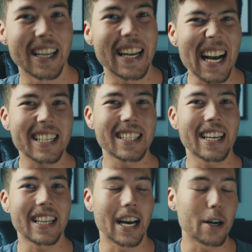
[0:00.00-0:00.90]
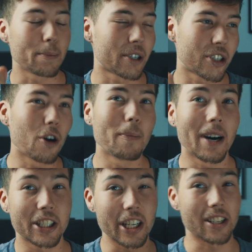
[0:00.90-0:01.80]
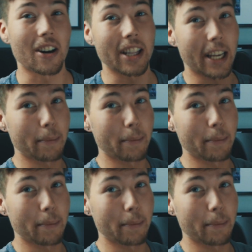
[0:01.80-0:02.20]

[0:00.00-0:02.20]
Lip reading: The next thing that helps so much is on the